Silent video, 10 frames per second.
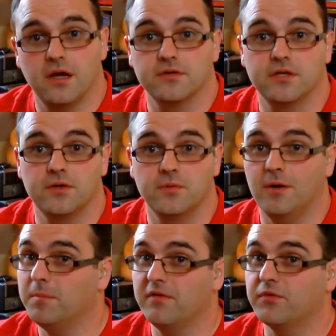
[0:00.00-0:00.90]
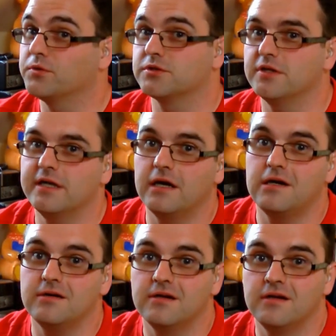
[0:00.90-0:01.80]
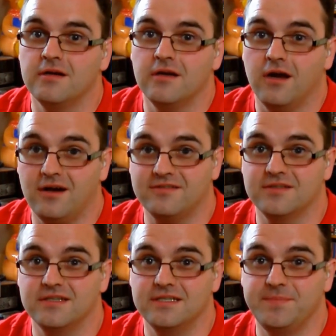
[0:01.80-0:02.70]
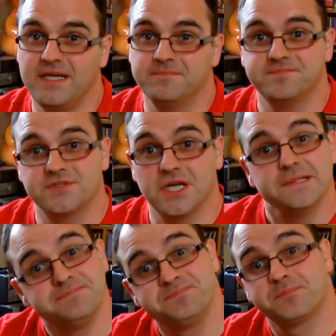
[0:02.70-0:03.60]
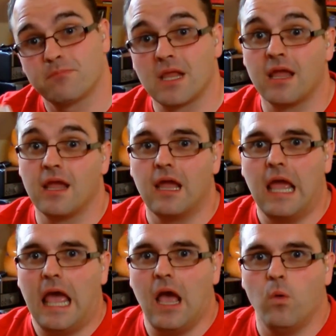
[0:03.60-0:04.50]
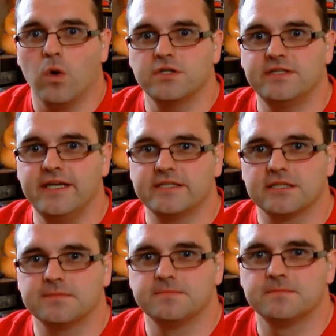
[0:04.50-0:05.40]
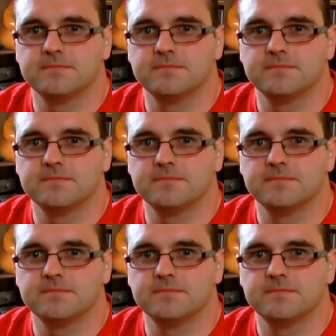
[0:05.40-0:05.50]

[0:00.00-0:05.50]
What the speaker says: I'll tell you what my thoughts on it are after this bit. So watch this.